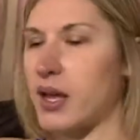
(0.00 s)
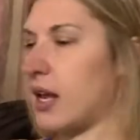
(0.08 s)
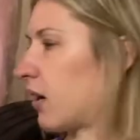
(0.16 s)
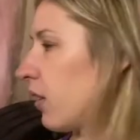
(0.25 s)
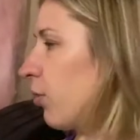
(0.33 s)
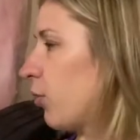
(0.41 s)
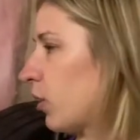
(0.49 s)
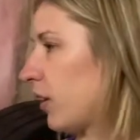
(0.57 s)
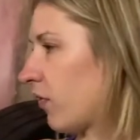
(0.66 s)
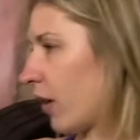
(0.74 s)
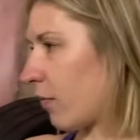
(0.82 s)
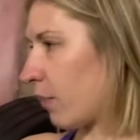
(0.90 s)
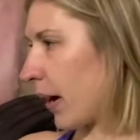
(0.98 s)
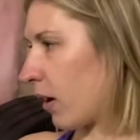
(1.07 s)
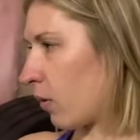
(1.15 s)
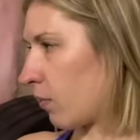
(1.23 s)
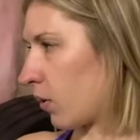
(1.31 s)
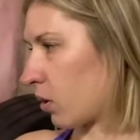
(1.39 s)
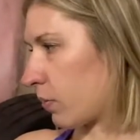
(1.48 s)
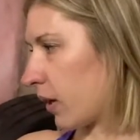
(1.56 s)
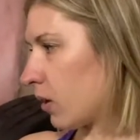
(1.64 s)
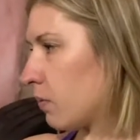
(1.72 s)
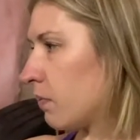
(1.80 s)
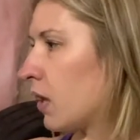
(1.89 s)
and a 35-pound
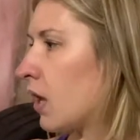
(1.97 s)
barbell,